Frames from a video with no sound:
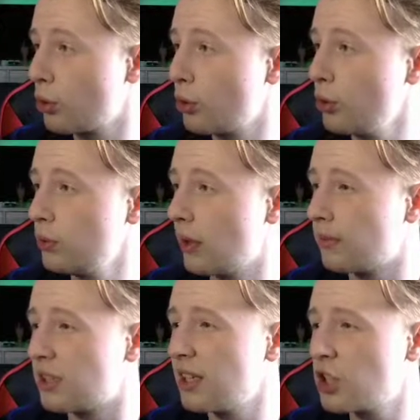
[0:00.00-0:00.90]
who's
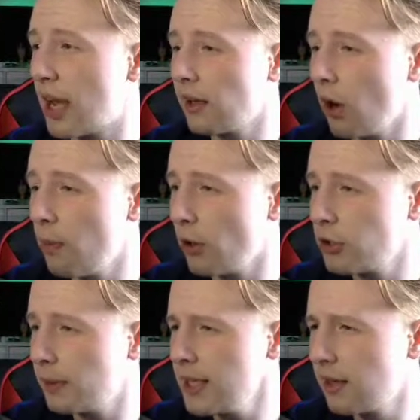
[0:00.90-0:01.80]
Zinchenko
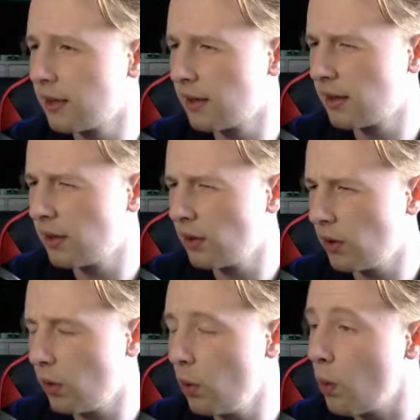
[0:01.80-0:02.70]
possibly?
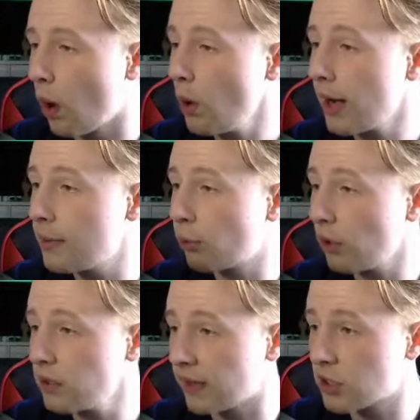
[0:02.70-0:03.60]
Oh, okay,
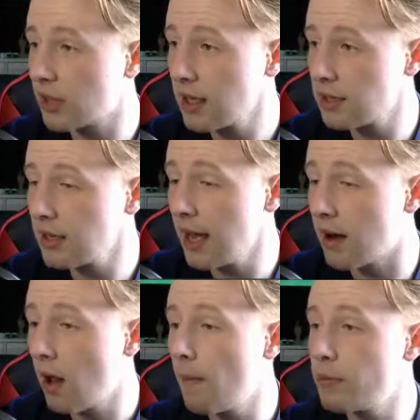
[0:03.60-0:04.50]
Brozovic. That's, again,
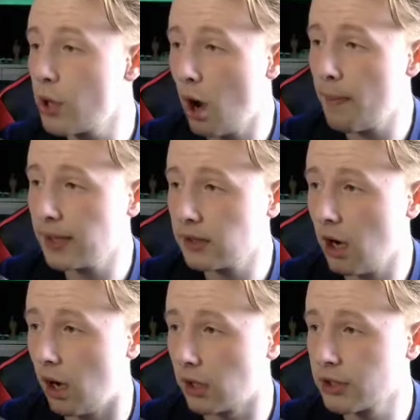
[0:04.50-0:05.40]
not a bad
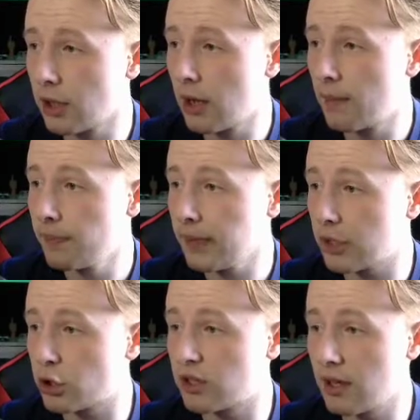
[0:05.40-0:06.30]
card.
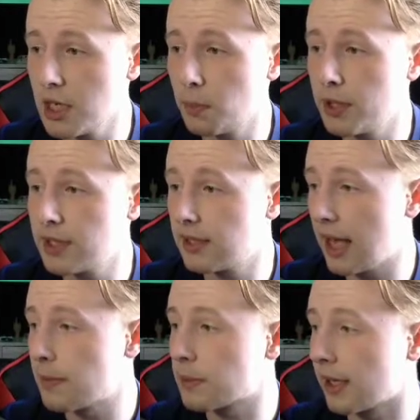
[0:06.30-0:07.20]
It's just at this point in the
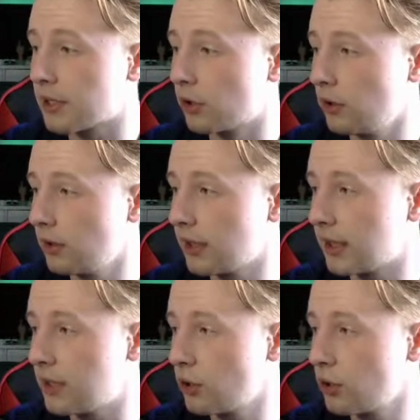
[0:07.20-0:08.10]
game cycle,
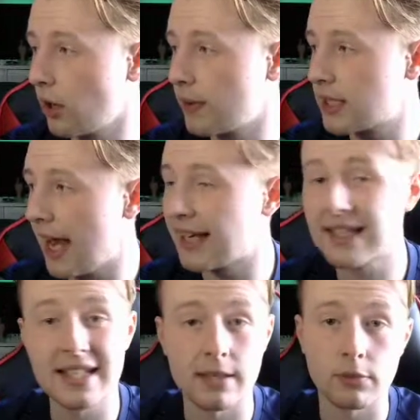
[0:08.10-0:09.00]
he doesn't go into any
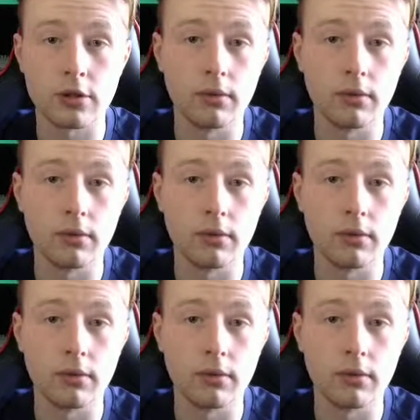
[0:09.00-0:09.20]
teams.